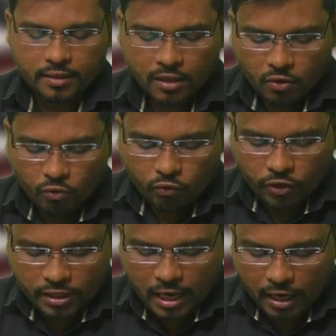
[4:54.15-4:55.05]
Which
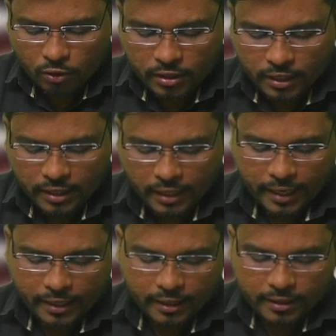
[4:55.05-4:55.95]
are those
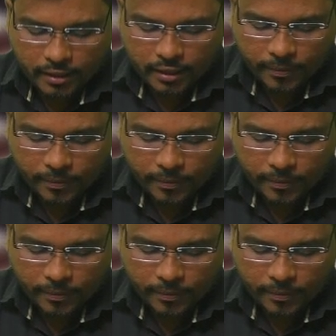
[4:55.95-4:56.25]
indicators, sir?